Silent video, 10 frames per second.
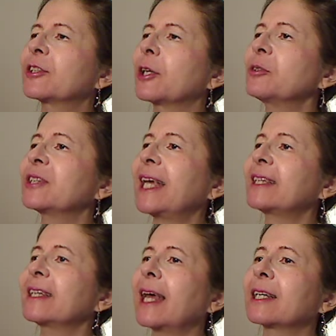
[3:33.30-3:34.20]
so
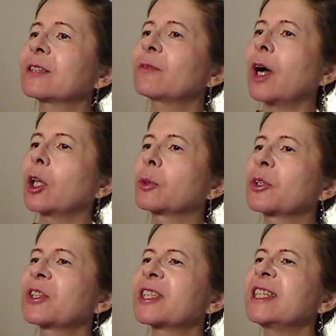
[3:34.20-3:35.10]
Satan and his
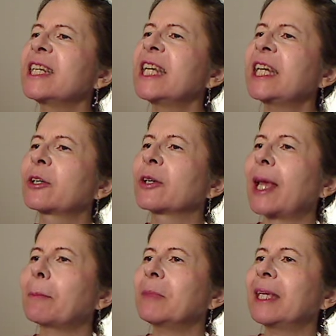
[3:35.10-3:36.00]
followers sneered
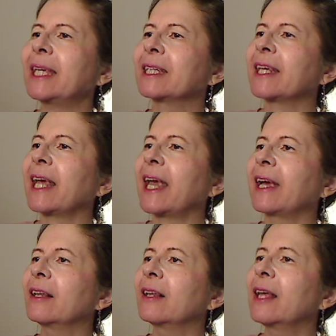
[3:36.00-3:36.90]
at me and
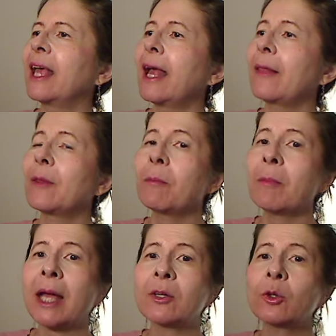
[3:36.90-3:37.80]
Gail and the
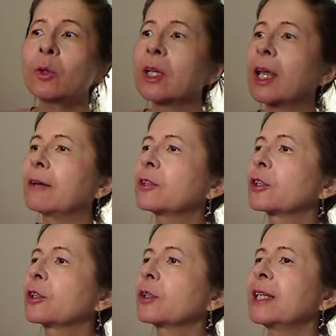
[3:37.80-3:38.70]
men who loved
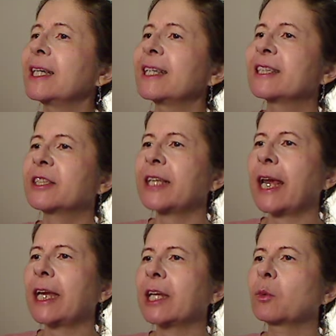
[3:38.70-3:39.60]
her
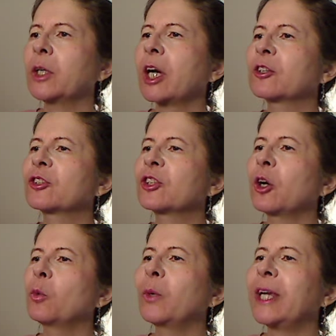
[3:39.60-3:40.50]
stating we are
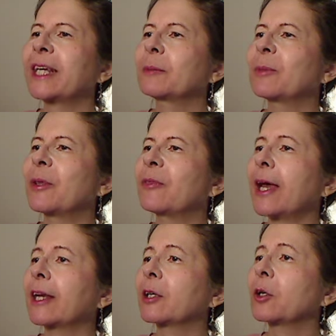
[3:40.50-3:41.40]
so weak and
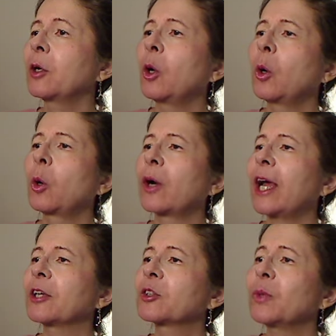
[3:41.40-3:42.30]
pathetic, or
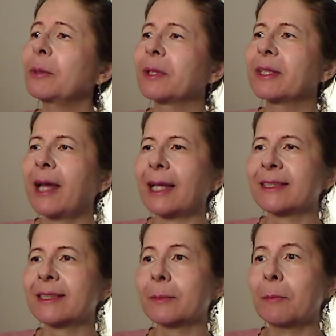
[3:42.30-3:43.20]
else we would
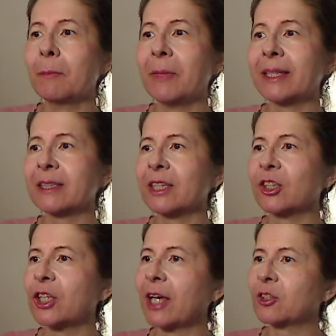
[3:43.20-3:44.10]
not submit to
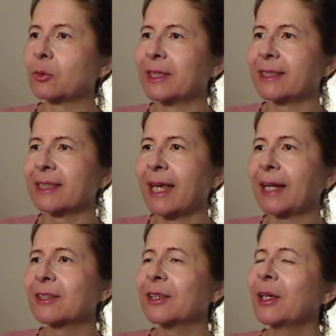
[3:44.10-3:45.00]
Jesuit
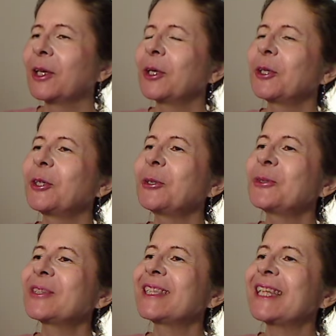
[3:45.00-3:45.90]
sex.
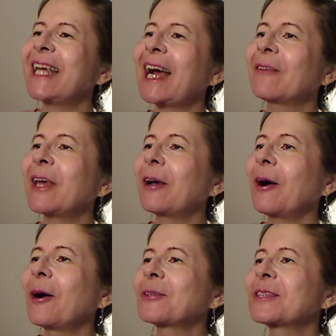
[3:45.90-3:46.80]
You see how they
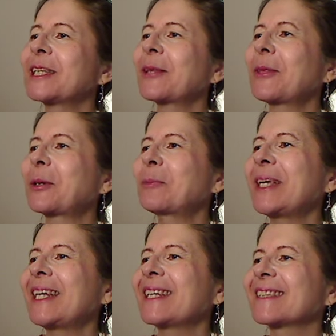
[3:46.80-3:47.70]
all stick their
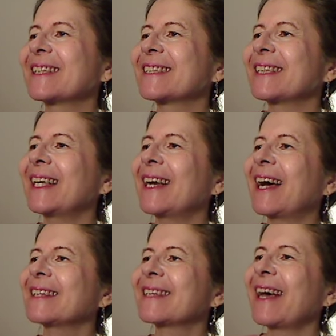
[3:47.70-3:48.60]
penises in us?